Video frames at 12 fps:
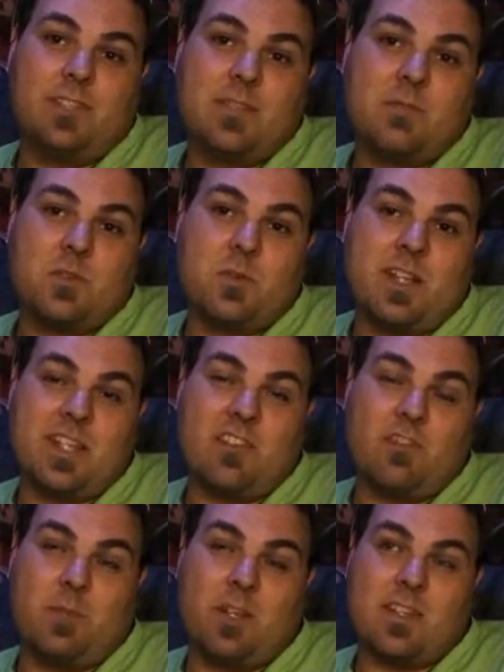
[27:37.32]
because we're
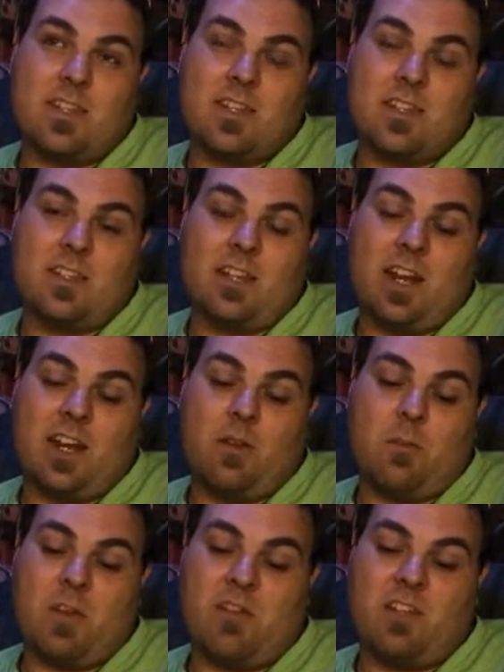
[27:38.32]
27 minutes in, and I
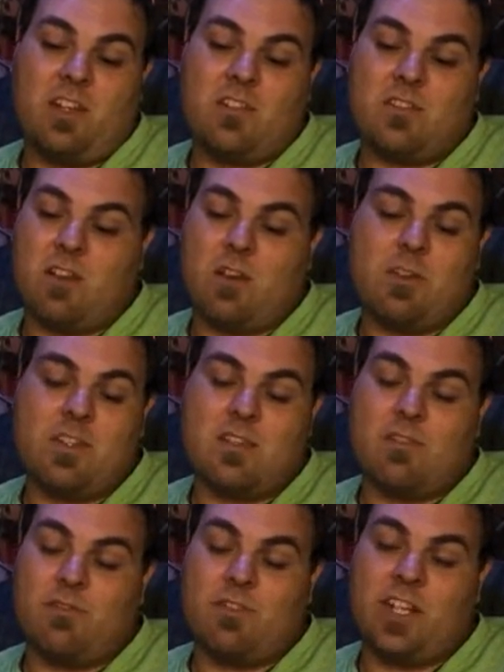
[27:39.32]
know my videos are always
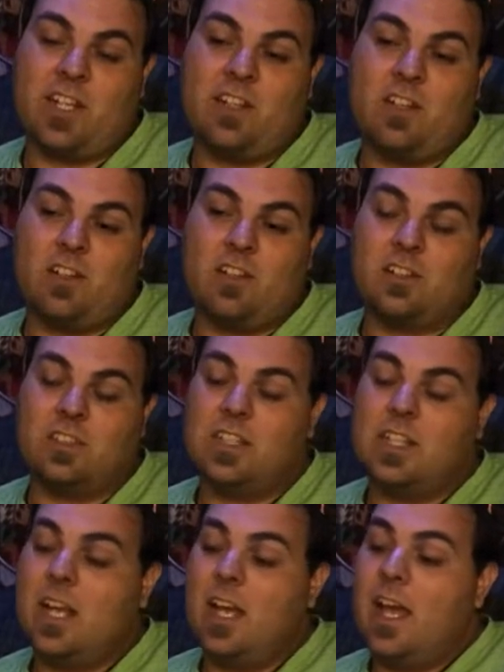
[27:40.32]
so freaking long.
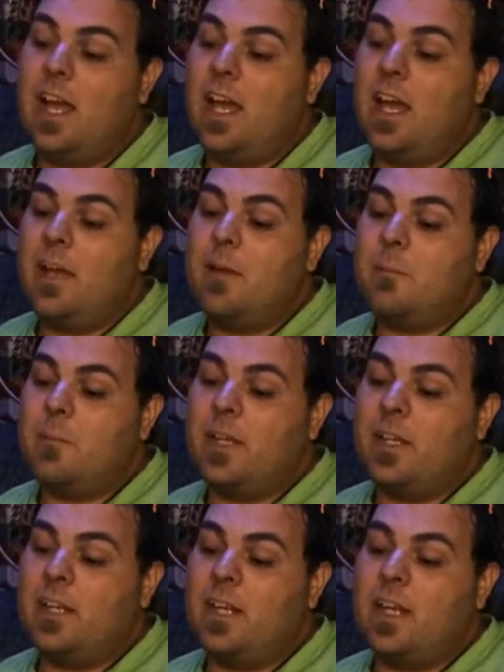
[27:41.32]

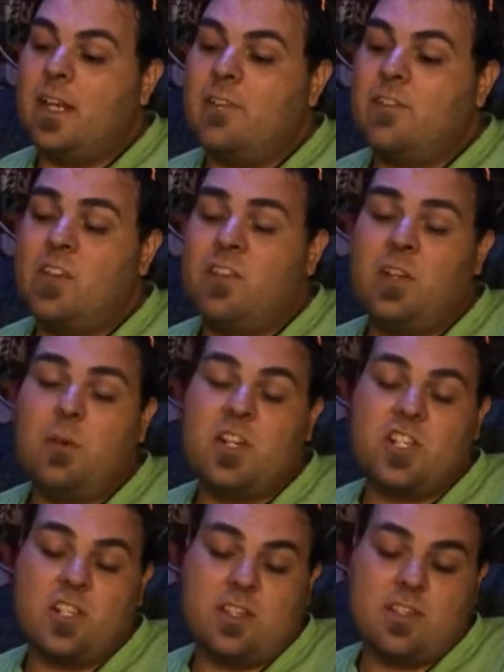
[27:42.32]
But if you have any
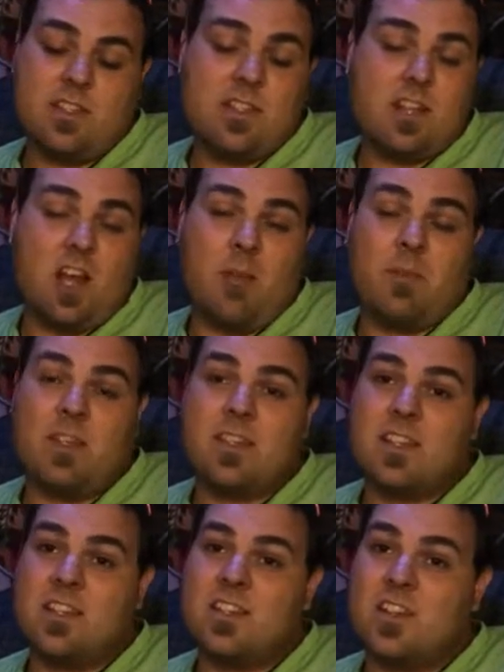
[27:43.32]
questions,
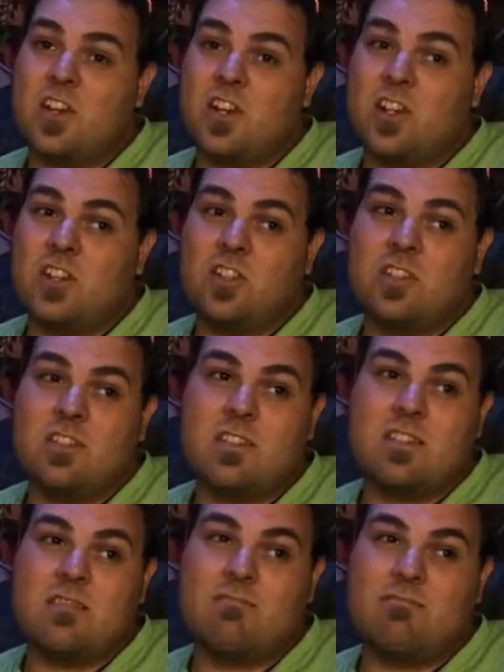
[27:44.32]
comments,
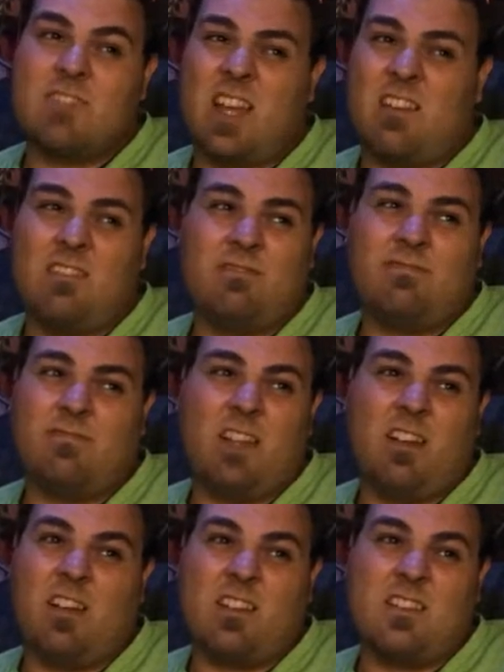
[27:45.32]
concerns, no
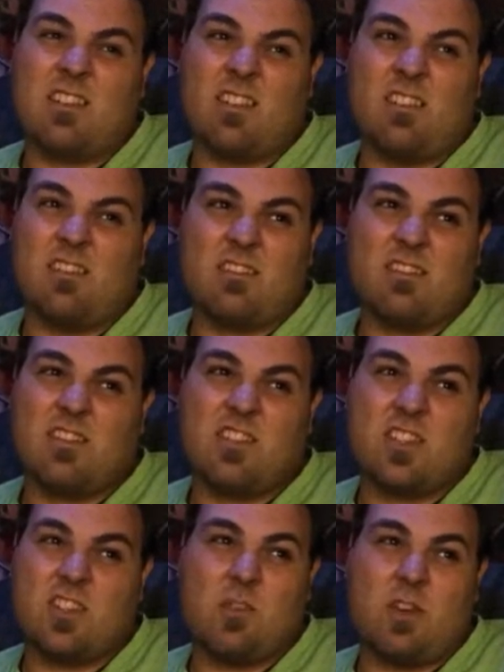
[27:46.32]
concerns,
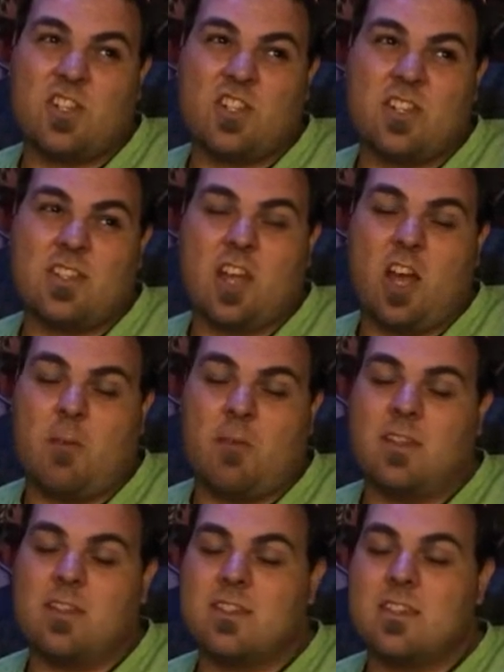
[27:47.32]
just questions,
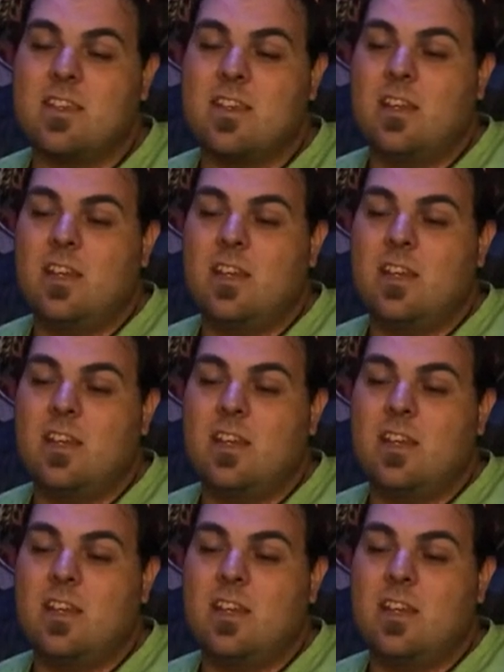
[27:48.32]
comments,